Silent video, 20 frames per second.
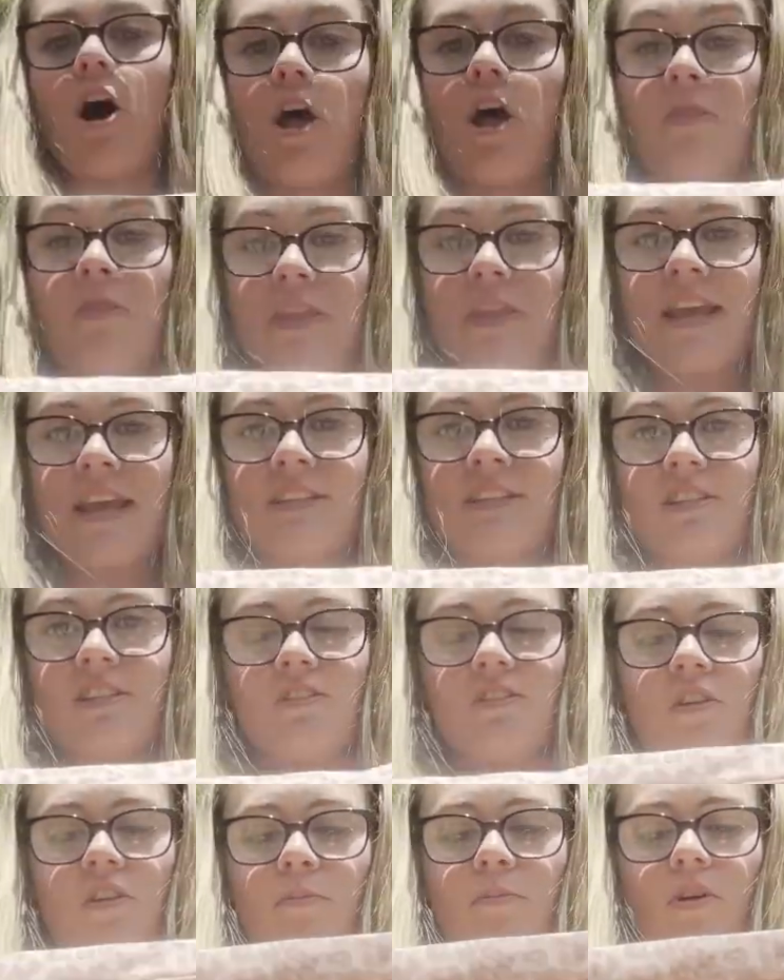this is an
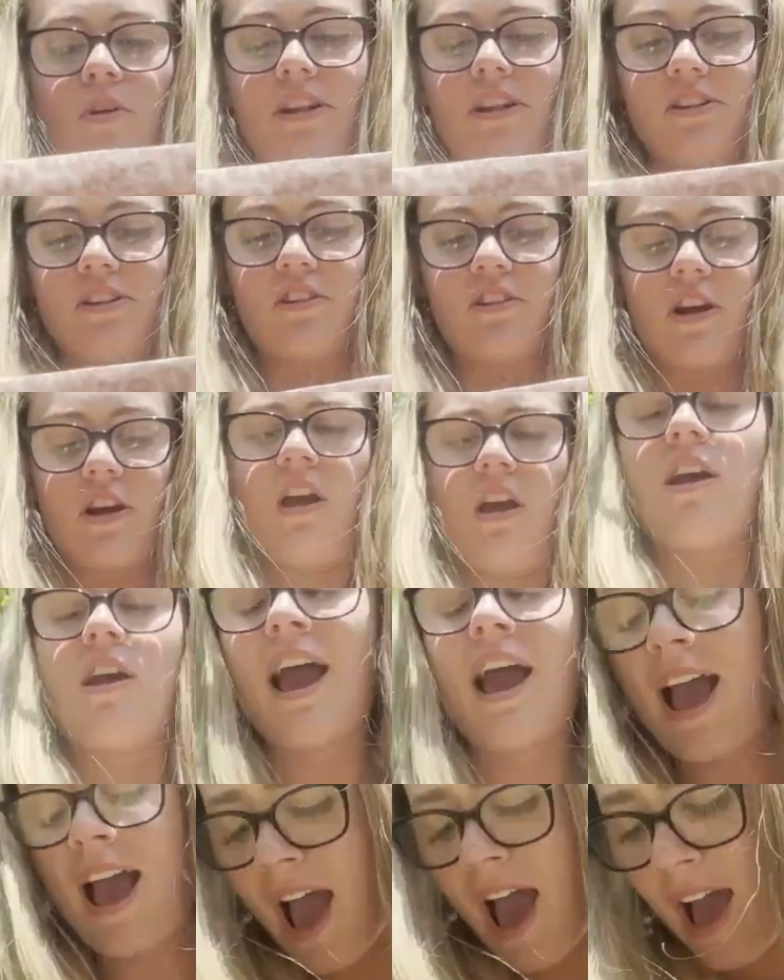Oh Polly dress. Ah,
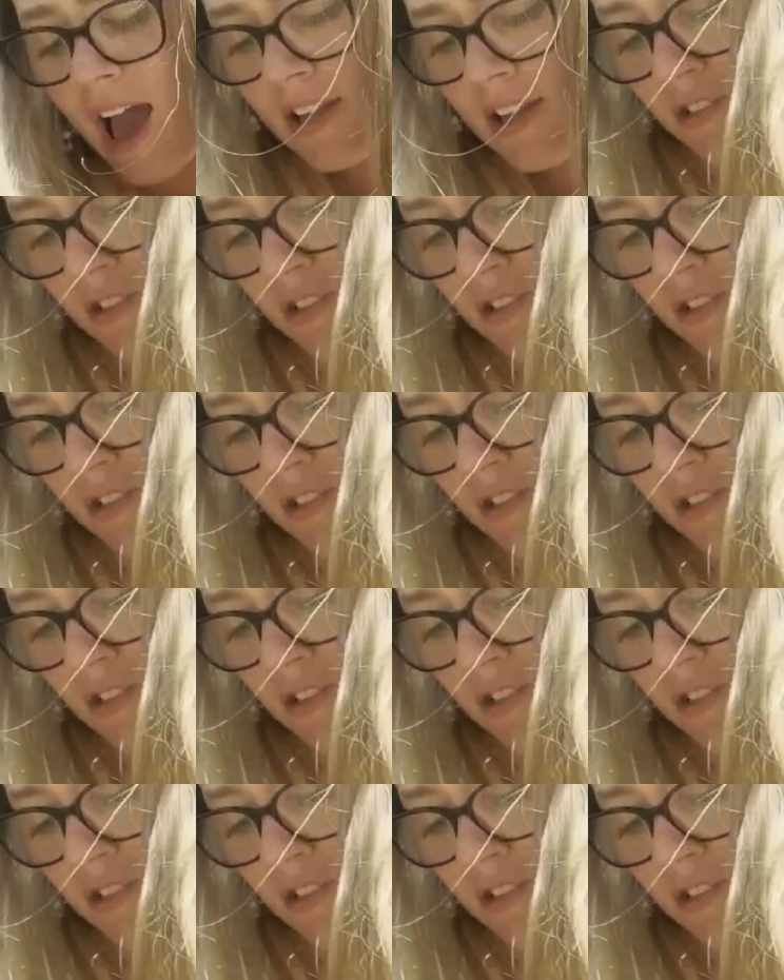it's stood